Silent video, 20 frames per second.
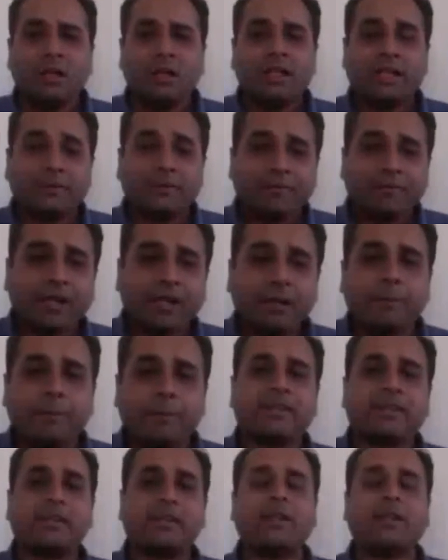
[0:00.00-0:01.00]
different
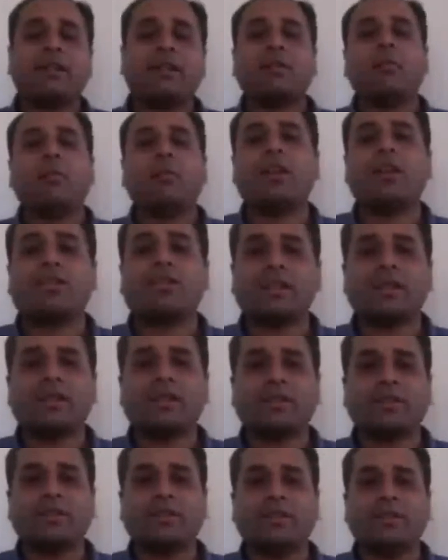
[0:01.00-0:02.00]
patient
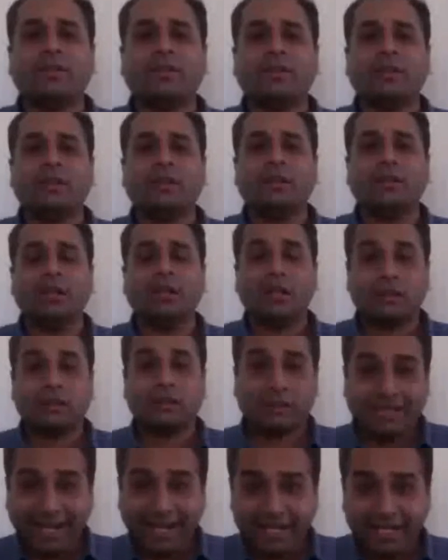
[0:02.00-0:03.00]
versions, the
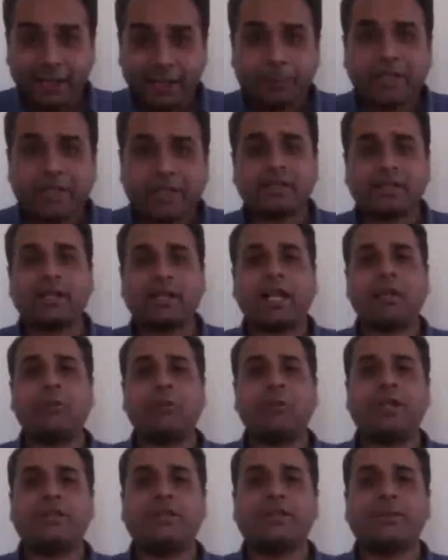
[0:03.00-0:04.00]
direct patient
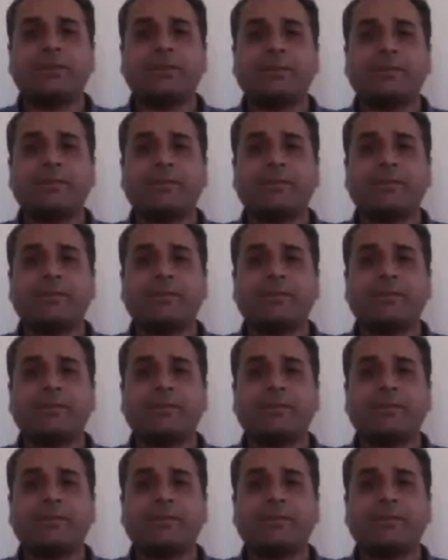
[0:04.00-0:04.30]
language,